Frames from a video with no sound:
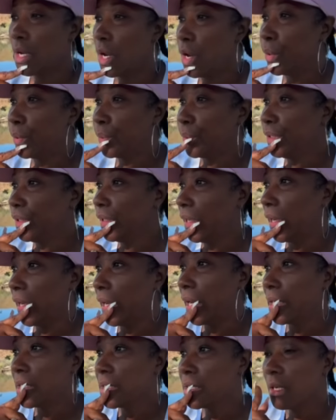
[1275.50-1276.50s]
So
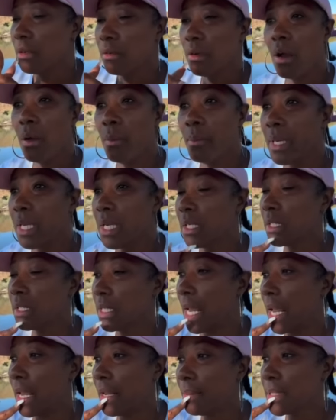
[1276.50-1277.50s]
yeah, so don't be
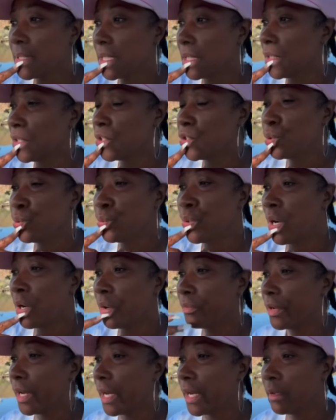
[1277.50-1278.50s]
ashamed to get you
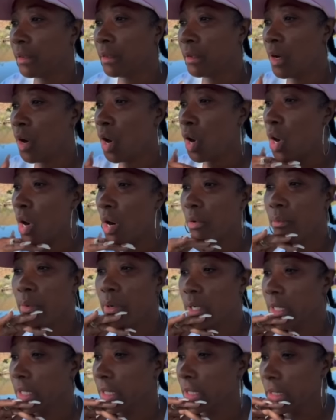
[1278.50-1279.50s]
a regular
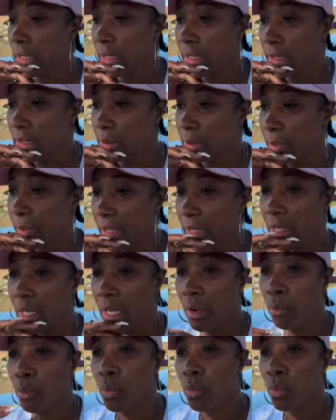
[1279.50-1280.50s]
hardworking husband.